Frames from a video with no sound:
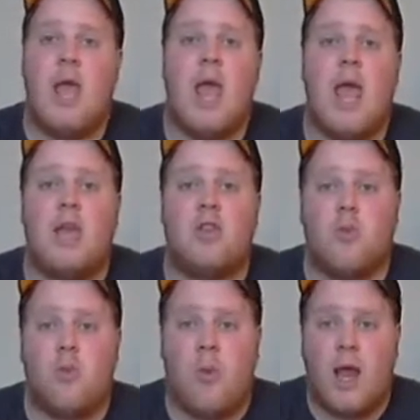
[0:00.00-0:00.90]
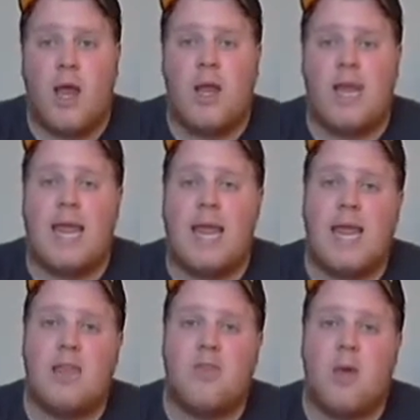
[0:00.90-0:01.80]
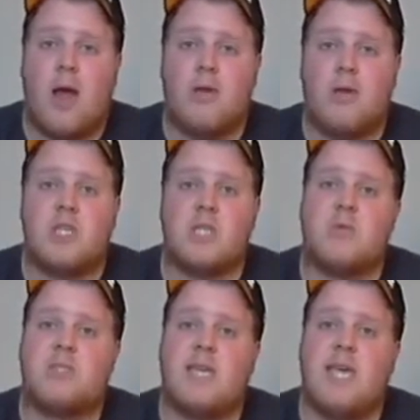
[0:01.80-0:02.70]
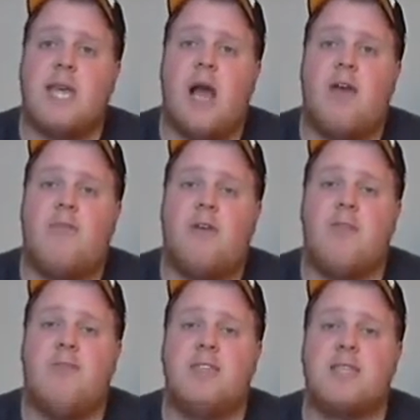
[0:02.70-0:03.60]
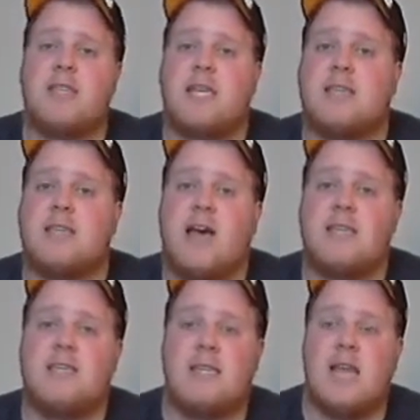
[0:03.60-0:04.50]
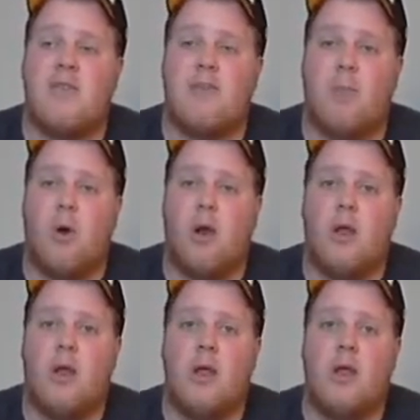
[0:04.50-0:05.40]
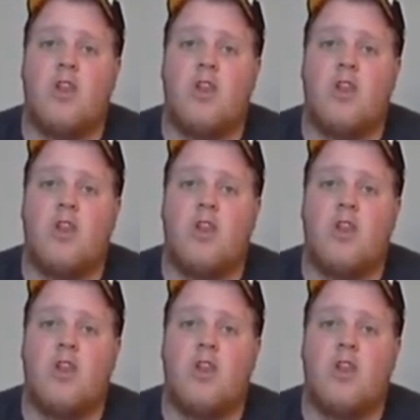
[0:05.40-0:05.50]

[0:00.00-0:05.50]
And Duran in the 8th round just was teeing off on a physically exhausted Davey Moore.